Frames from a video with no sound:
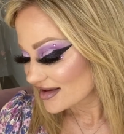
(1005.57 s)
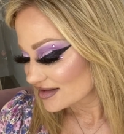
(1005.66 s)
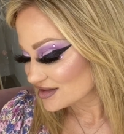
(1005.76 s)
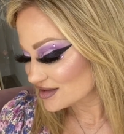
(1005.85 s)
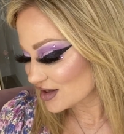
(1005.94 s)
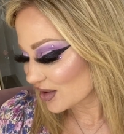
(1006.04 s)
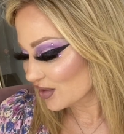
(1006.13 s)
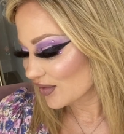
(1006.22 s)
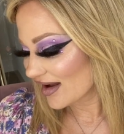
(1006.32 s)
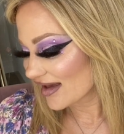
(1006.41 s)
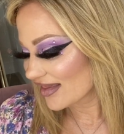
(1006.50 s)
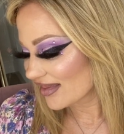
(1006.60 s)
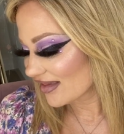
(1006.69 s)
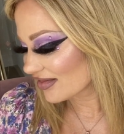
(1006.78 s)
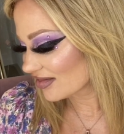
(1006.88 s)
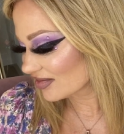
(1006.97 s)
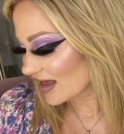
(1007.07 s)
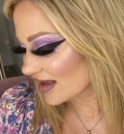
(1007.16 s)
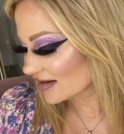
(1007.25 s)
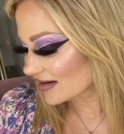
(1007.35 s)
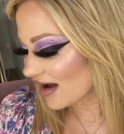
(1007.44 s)
So
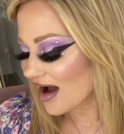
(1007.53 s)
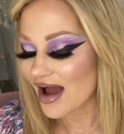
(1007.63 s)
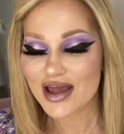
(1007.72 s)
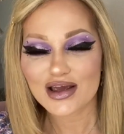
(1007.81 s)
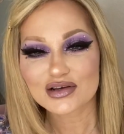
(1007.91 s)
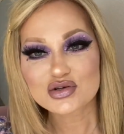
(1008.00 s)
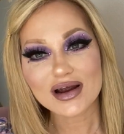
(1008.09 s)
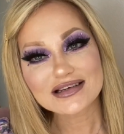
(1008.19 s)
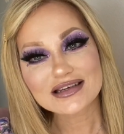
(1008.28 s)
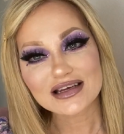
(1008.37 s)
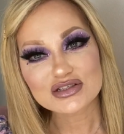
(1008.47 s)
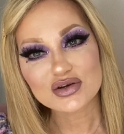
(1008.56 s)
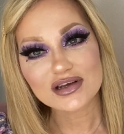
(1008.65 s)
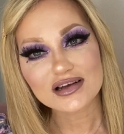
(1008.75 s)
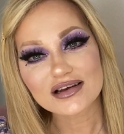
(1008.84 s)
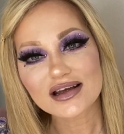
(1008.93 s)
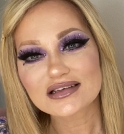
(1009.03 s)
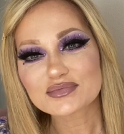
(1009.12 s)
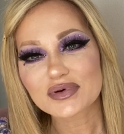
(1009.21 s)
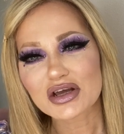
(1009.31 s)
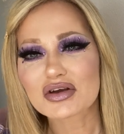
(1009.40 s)
then I tried to get Choking on Ice,
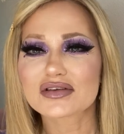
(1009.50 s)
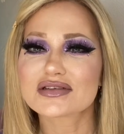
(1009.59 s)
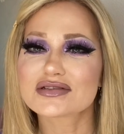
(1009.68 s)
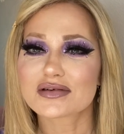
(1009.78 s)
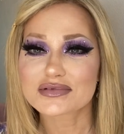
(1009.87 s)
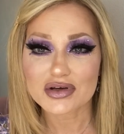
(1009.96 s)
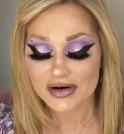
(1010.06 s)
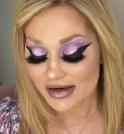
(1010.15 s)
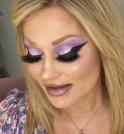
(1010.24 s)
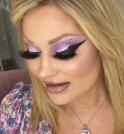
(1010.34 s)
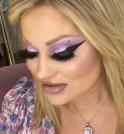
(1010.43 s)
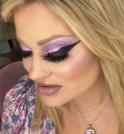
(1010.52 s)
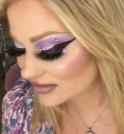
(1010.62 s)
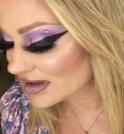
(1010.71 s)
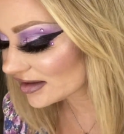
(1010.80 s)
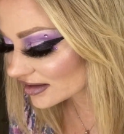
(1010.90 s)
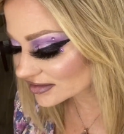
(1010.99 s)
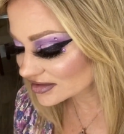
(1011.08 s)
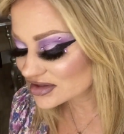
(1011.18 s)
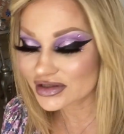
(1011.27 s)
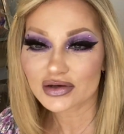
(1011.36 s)
but I couldn't, so I'm sorry I can't show that
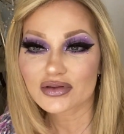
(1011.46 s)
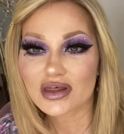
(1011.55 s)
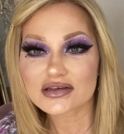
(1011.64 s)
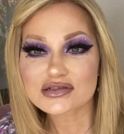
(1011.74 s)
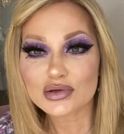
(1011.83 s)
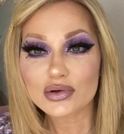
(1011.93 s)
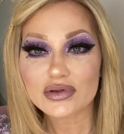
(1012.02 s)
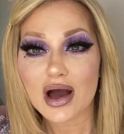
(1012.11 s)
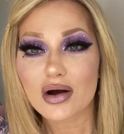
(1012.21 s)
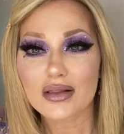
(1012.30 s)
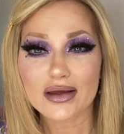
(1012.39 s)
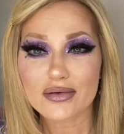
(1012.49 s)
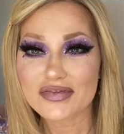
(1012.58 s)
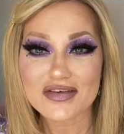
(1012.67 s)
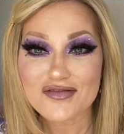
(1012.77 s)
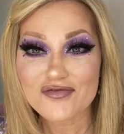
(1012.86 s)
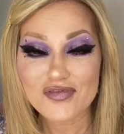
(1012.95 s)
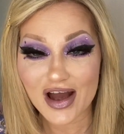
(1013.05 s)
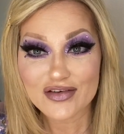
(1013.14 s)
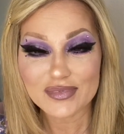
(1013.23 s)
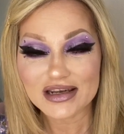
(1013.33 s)
to you. They sold out like within
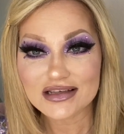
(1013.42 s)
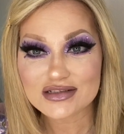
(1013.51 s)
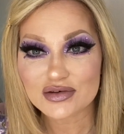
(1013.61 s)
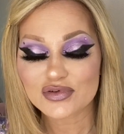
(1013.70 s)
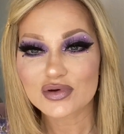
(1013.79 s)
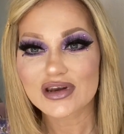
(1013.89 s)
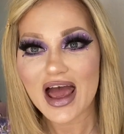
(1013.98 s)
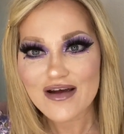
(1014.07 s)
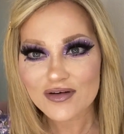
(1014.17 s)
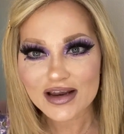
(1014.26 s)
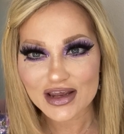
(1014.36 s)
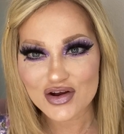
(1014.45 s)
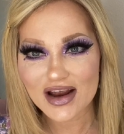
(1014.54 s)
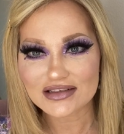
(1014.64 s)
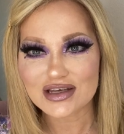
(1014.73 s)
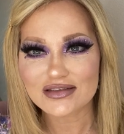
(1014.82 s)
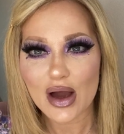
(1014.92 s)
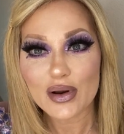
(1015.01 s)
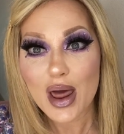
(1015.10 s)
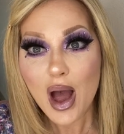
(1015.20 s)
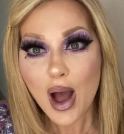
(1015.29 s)
5 minutes, so if you can ever get your hands on that
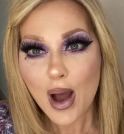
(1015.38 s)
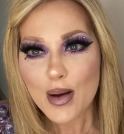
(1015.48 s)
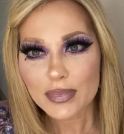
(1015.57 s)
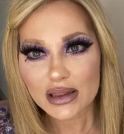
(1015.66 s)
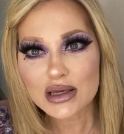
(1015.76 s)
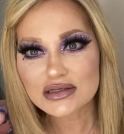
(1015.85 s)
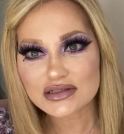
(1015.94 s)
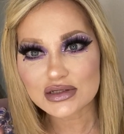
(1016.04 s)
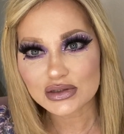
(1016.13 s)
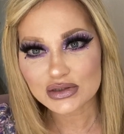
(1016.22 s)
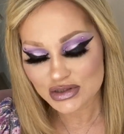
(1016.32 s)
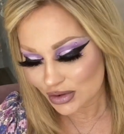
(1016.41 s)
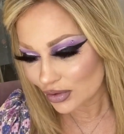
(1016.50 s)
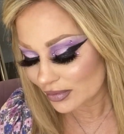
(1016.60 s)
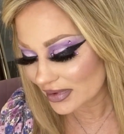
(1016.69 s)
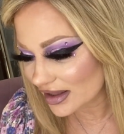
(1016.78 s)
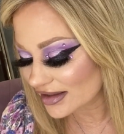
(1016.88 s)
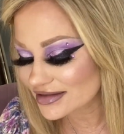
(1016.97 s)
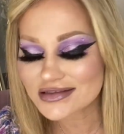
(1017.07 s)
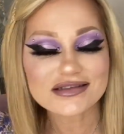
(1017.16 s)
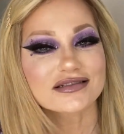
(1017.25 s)
one, please do,
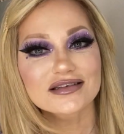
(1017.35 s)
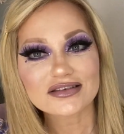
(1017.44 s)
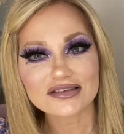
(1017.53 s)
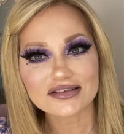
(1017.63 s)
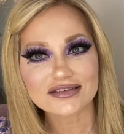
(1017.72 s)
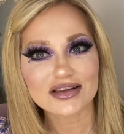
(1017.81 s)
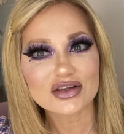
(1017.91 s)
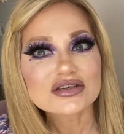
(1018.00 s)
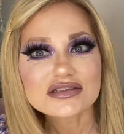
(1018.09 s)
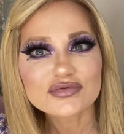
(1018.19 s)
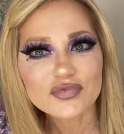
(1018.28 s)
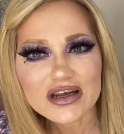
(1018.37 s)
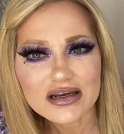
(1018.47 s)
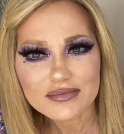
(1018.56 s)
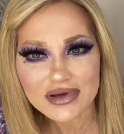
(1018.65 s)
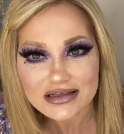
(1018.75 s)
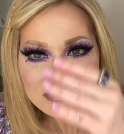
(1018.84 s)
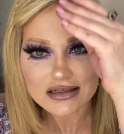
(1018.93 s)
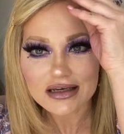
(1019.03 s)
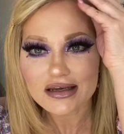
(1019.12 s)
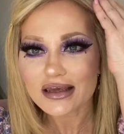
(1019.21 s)
because it looks freaking
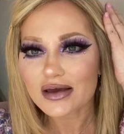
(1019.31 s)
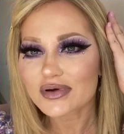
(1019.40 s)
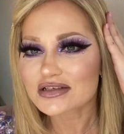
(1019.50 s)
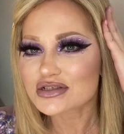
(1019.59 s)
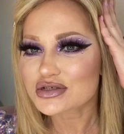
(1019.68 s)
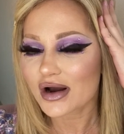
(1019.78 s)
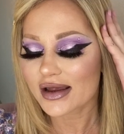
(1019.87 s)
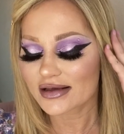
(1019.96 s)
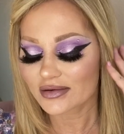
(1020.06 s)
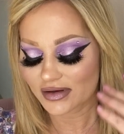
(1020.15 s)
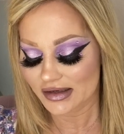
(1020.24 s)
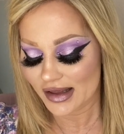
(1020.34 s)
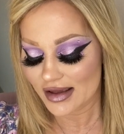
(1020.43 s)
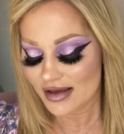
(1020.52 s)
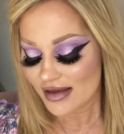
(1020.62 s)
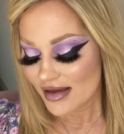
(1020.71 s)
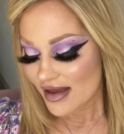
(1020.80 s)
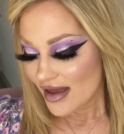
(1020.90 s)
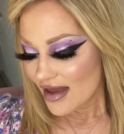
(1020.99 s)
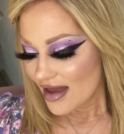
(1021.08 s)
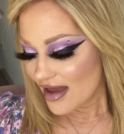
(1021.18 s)
amazing. I can't wait to try it one day.
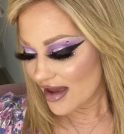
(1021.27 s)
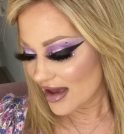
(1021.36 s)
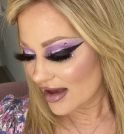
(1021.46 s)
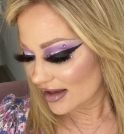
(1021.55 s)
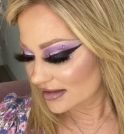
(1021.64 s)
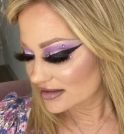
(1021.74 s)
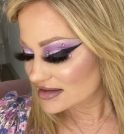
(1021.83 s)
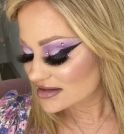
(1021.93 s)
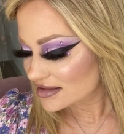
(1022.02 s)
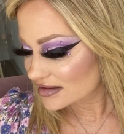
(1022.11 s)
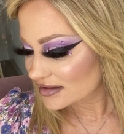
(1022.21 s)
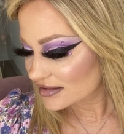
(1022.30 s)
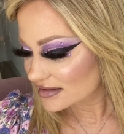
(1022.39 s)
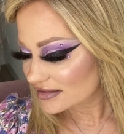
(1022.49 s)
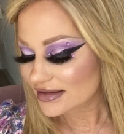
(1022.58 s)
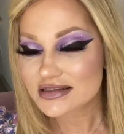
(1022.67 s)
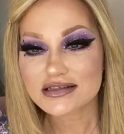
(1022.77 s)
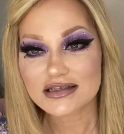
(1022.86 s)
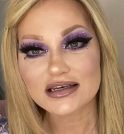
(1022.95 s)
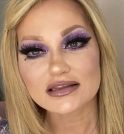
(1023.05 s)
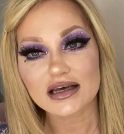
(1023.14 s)
And let's
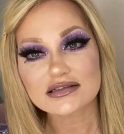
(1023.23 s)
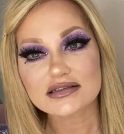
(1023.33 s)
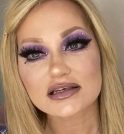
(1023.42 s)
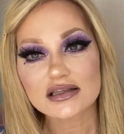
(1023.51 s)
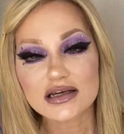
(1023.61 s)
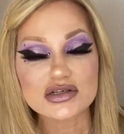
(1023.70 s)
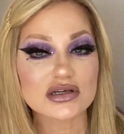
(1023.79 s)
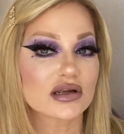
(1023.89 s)
see, that's the collection.